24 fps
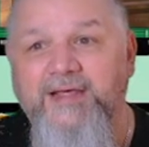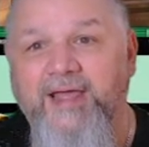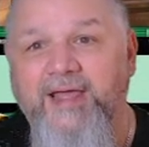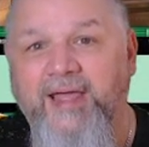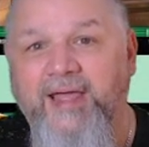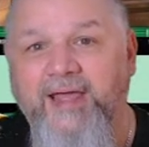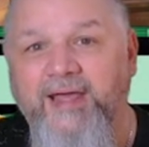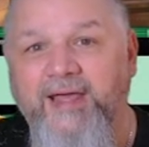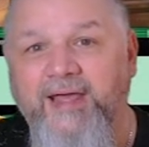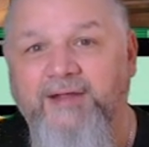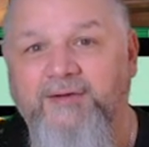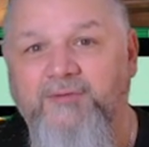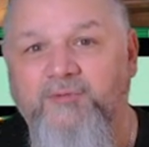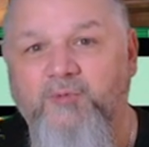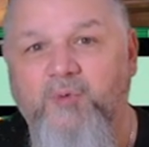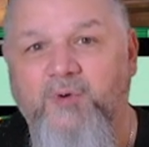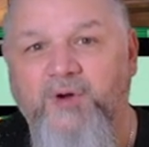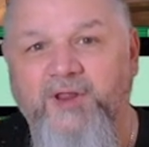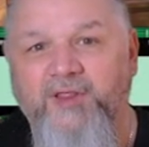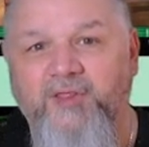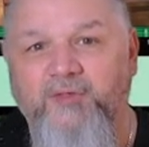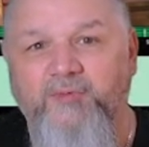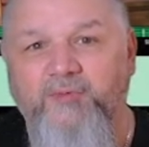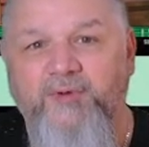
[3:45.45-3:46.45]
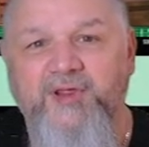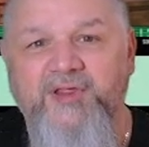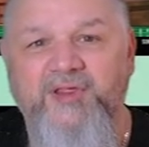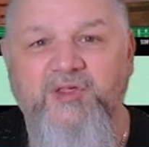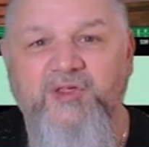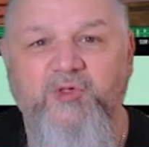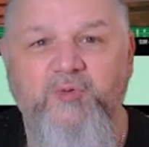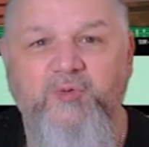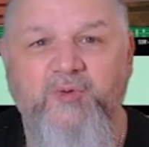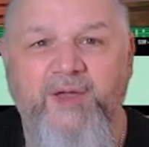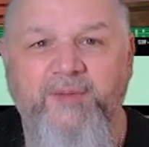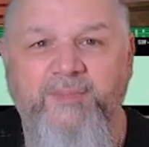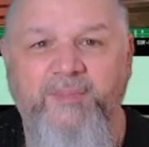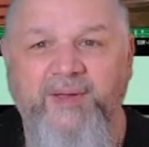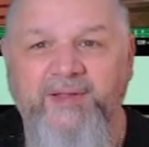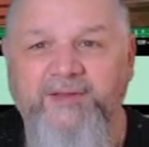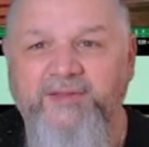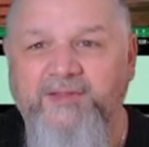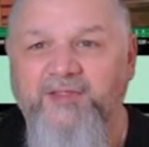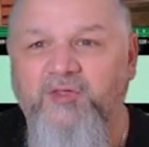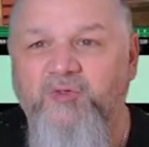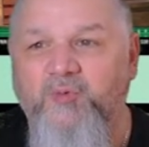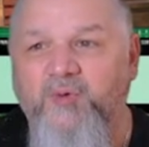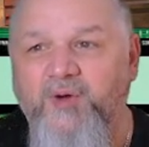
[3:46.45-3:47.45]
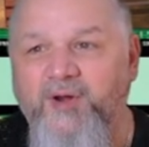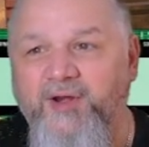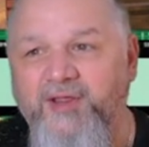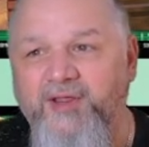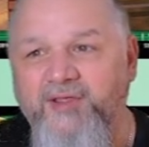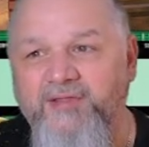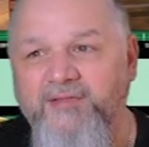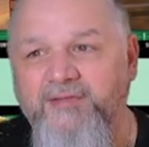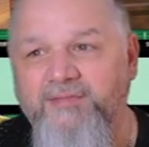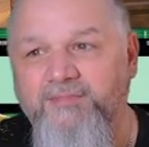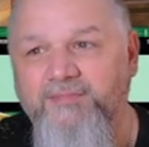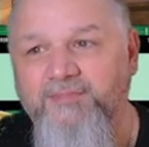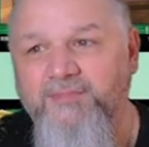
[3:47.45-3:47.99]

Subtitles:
And one of the reasons why I picked this one is